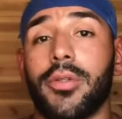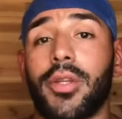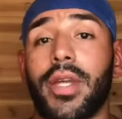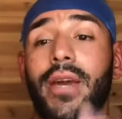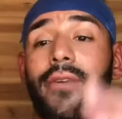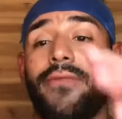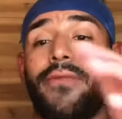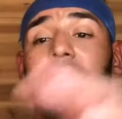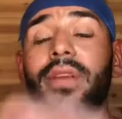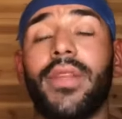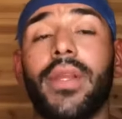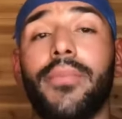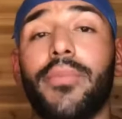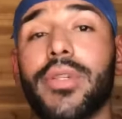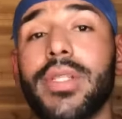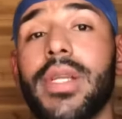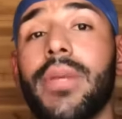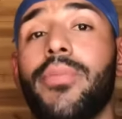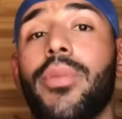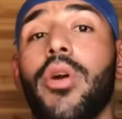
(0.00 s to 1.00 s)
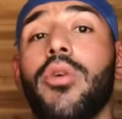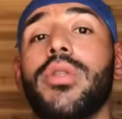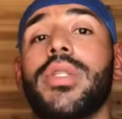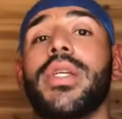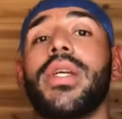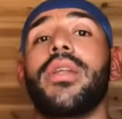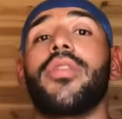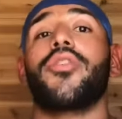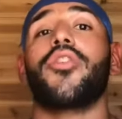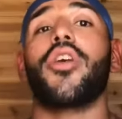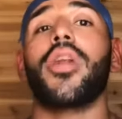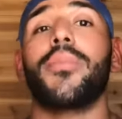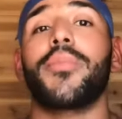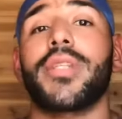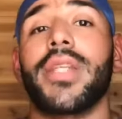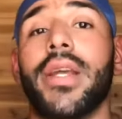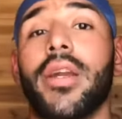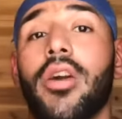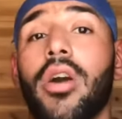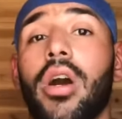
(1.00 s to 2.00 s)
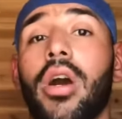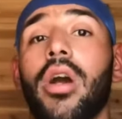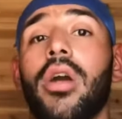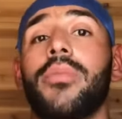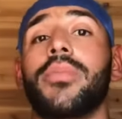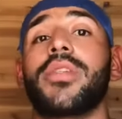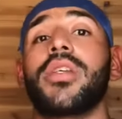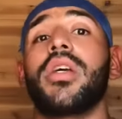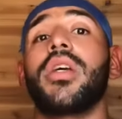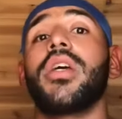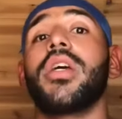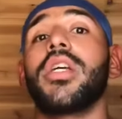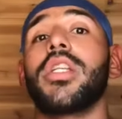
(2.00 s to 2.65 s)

so you have 50% protein, 30% carbs,